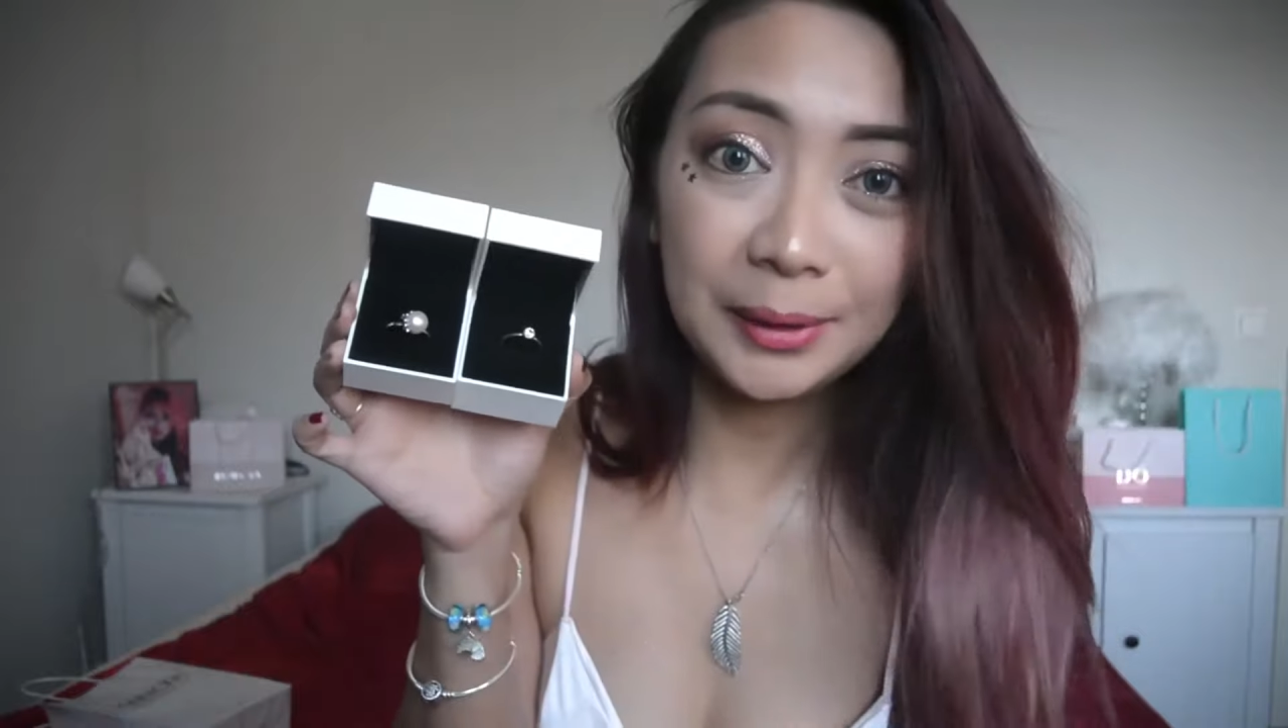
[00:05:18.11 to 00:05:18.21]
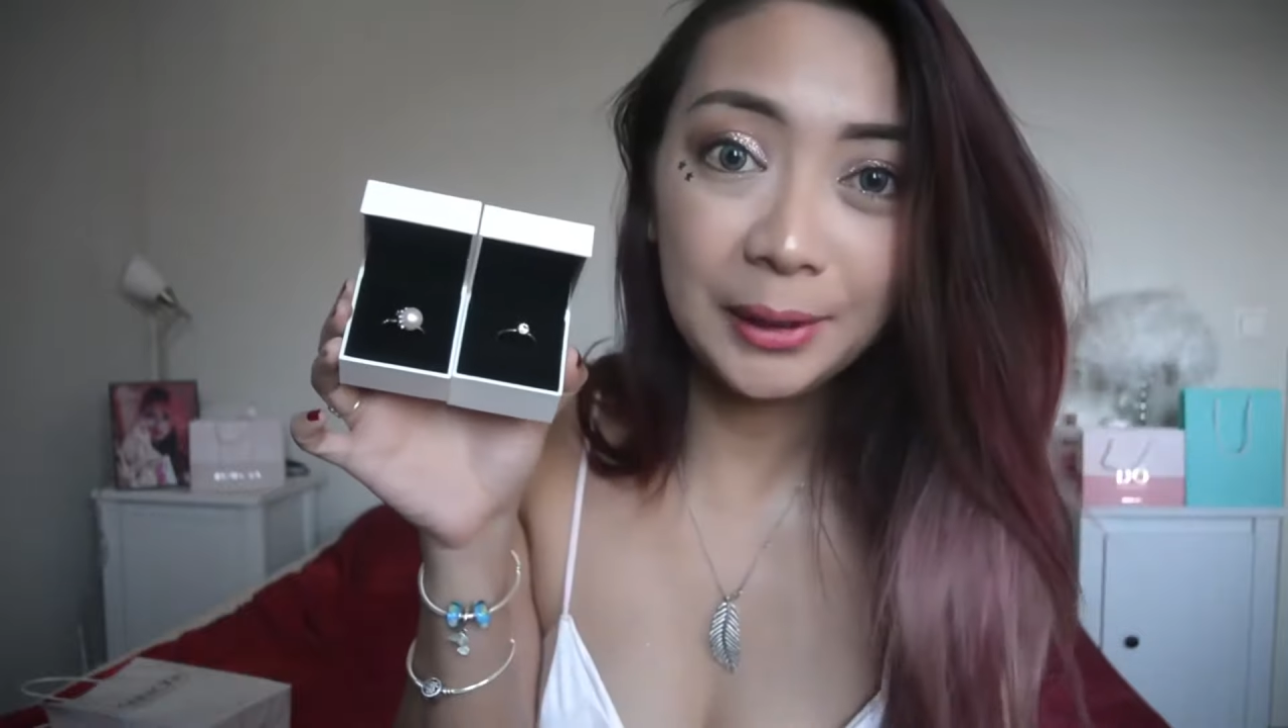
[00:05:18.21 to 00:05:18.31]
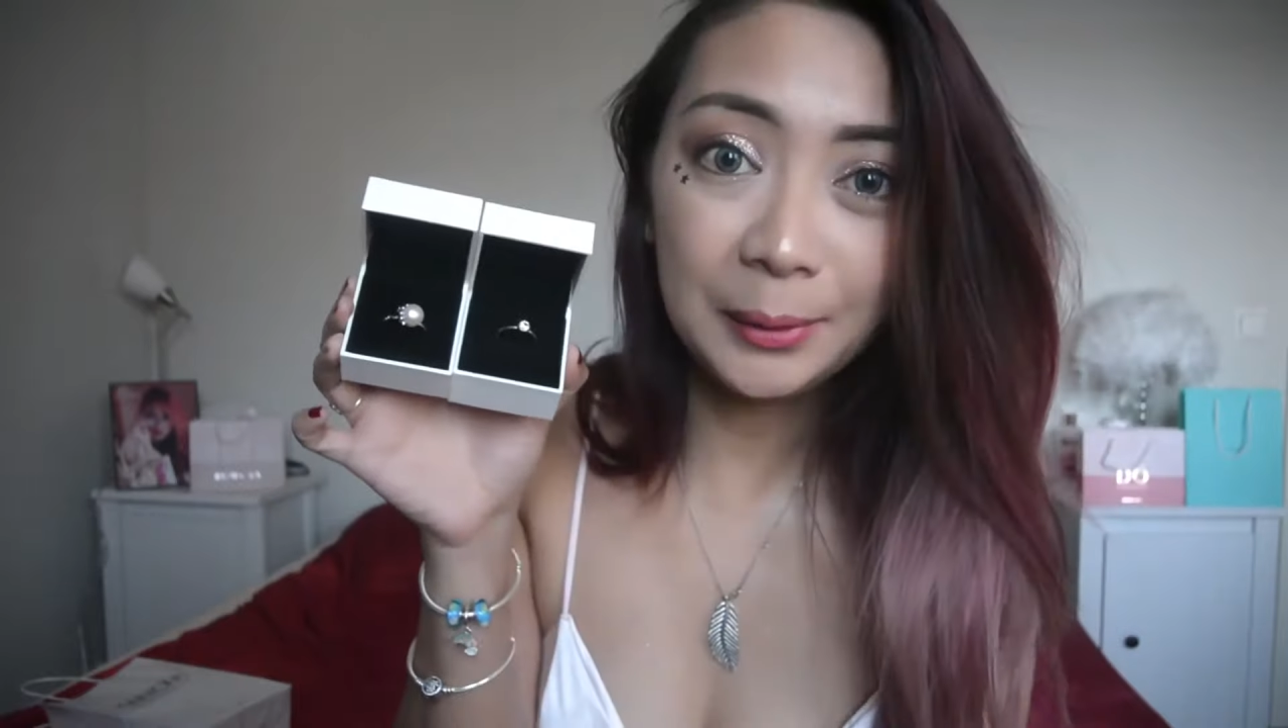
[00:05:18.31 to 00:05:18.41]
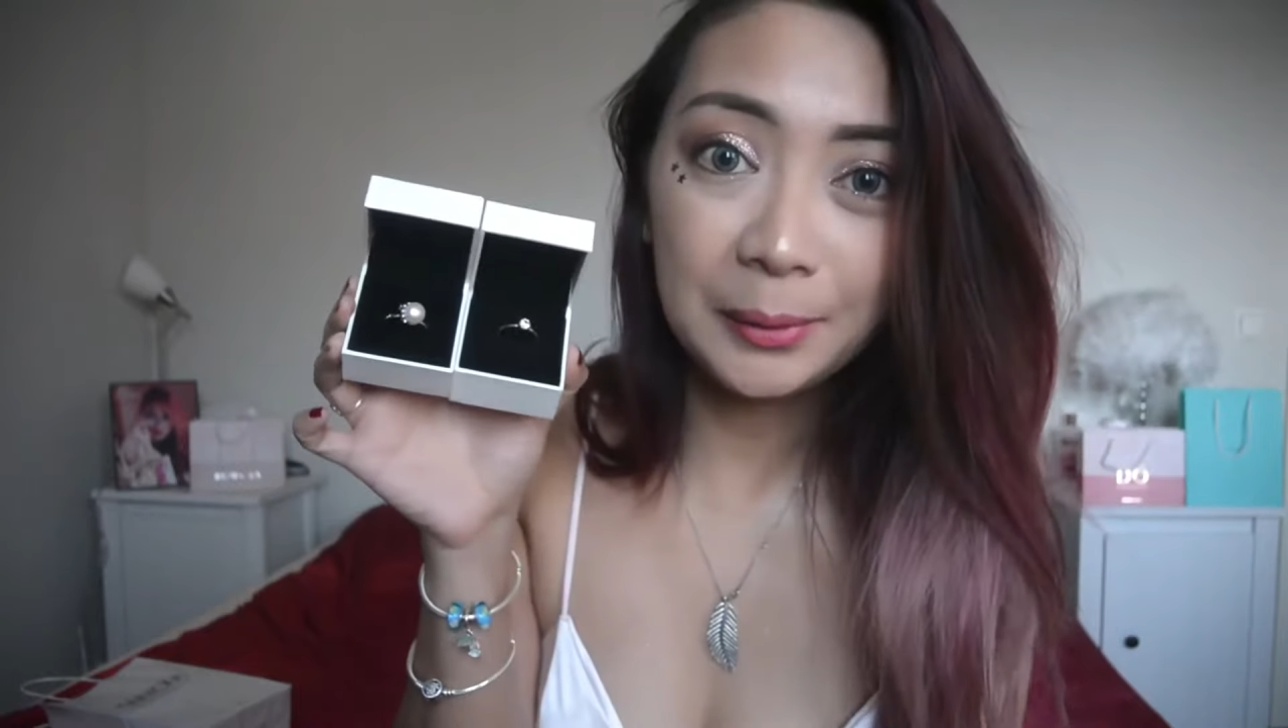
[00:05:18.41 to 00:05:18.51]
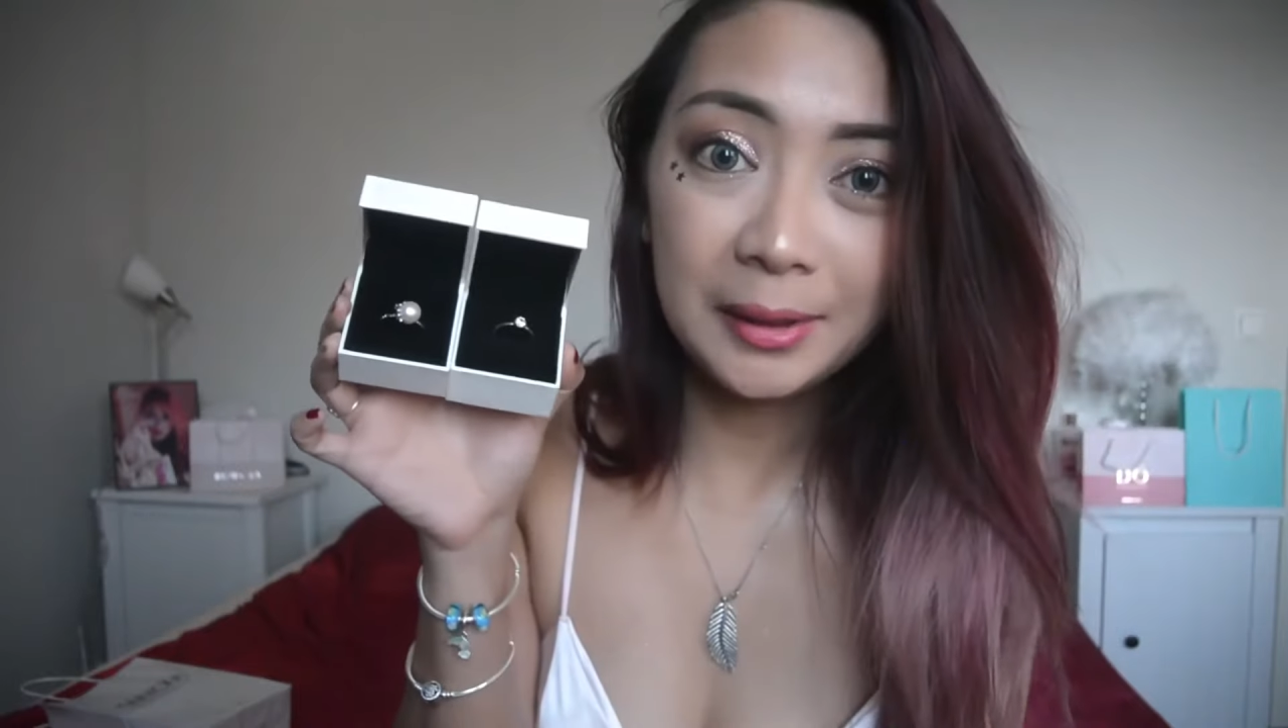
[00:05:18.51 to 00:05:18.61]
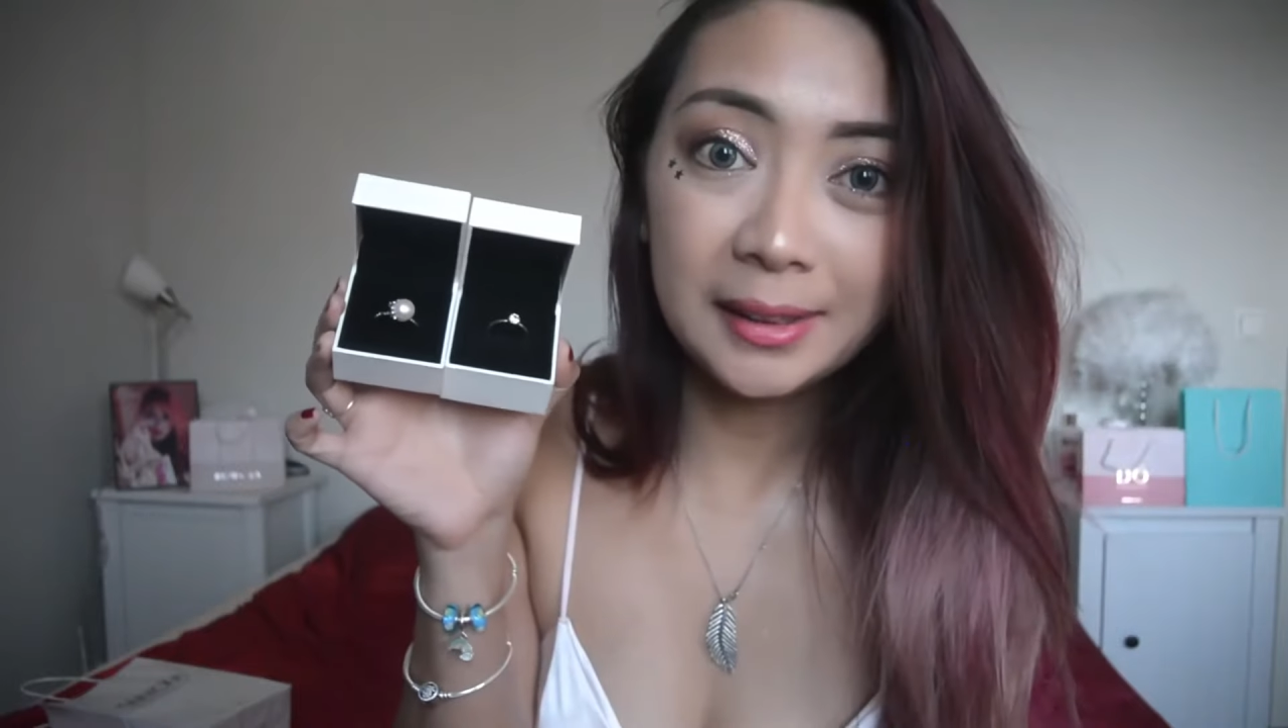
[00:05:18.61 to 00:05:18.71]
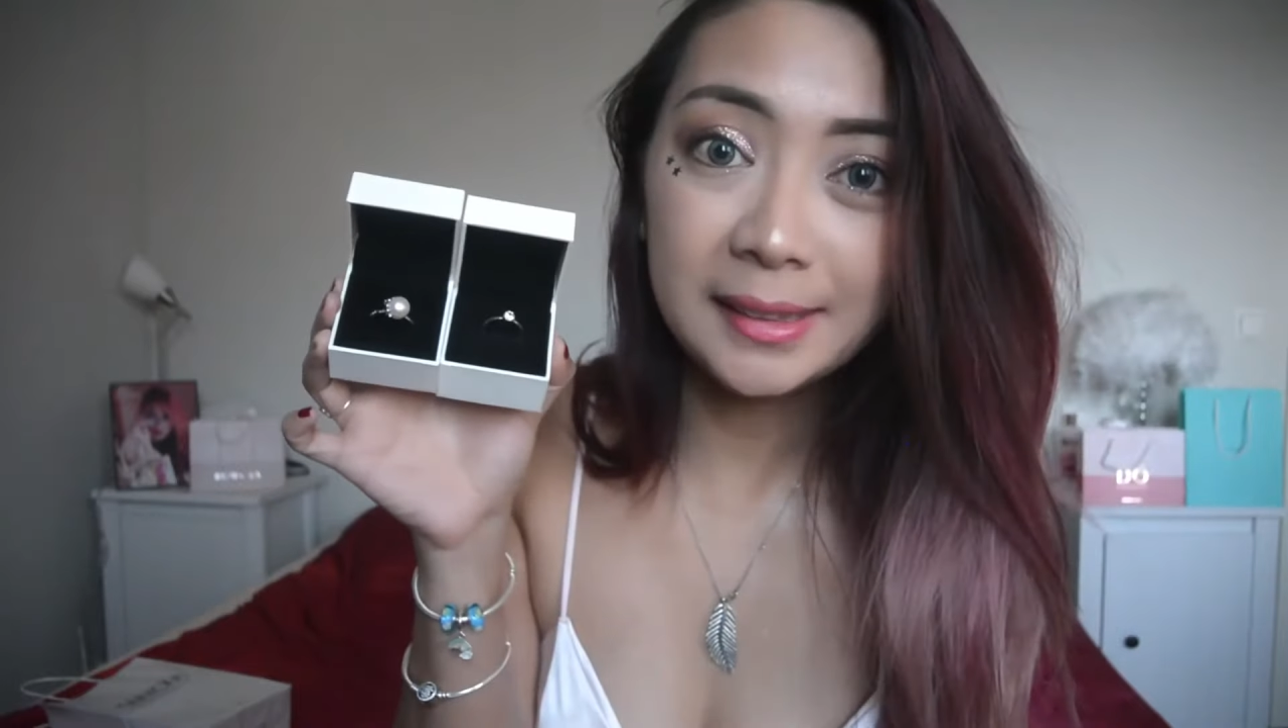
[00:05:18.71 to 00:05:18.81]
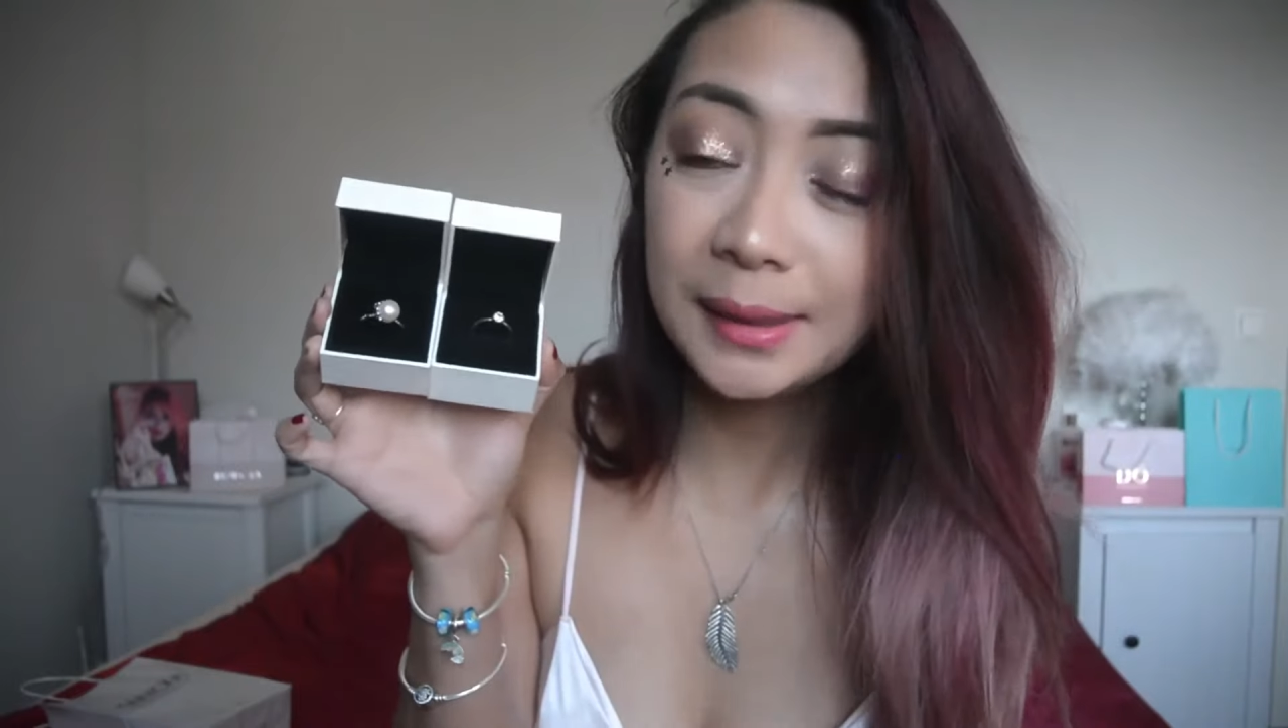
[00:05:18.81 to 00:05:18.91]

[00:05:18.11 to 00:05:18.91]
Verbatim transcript: you the